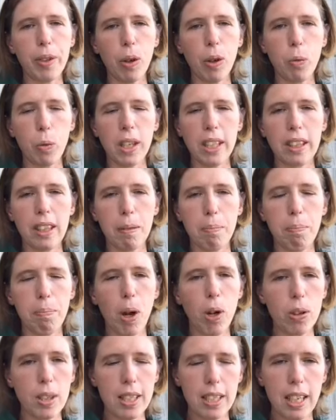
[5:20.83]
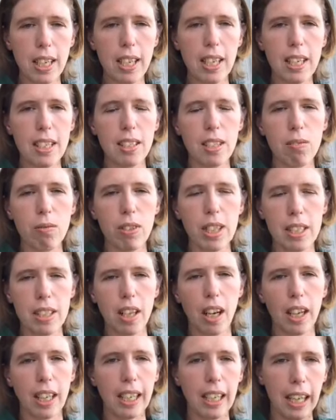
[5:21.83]
with boxes,
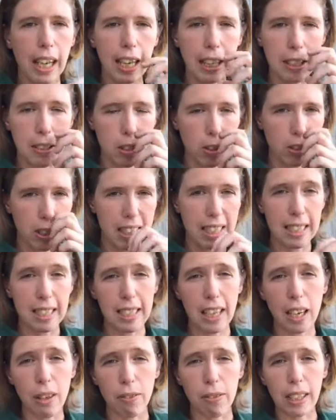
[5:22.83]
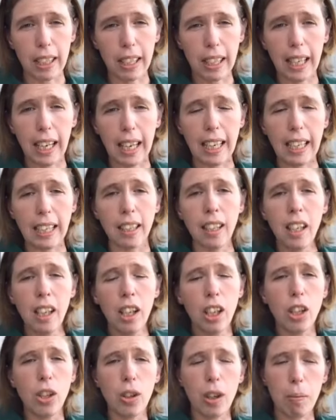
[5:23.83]
recycling, as long as it's safe and clean,
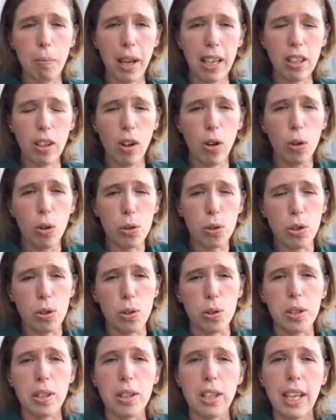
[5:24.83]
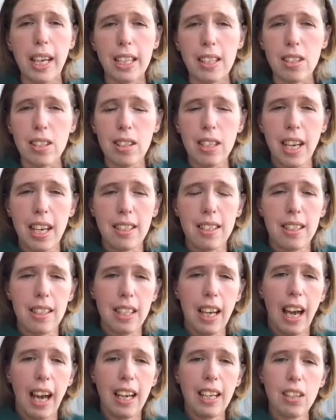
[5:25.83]
you can make all sorts of things. And
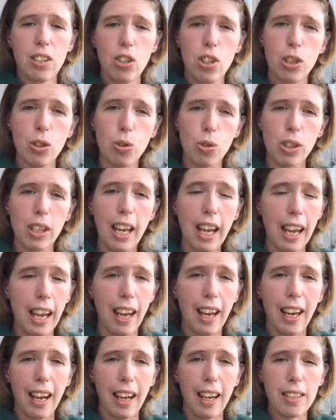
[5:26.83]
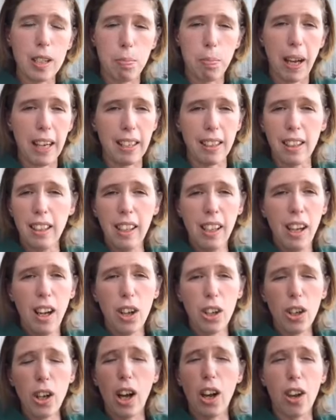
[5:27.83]
yesterday, the children here spent
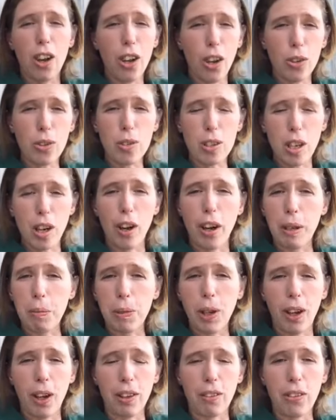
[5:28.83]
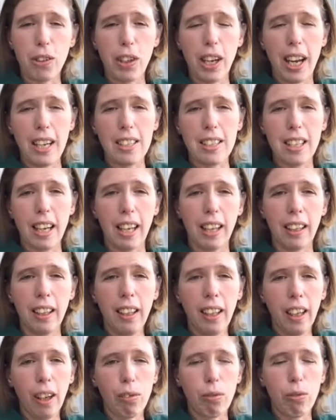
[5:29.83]
a long time kind of creating
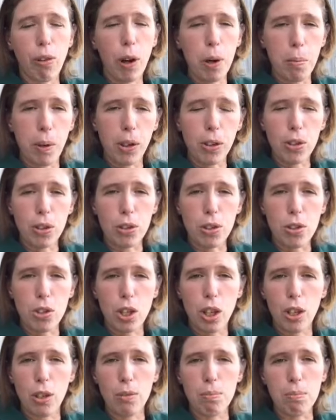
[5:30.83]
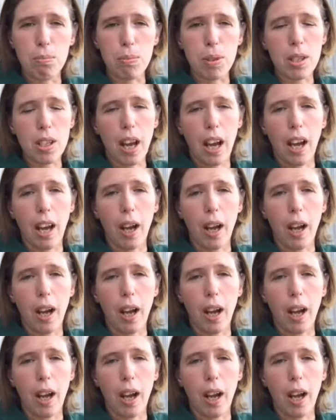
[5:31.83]
robot costumes,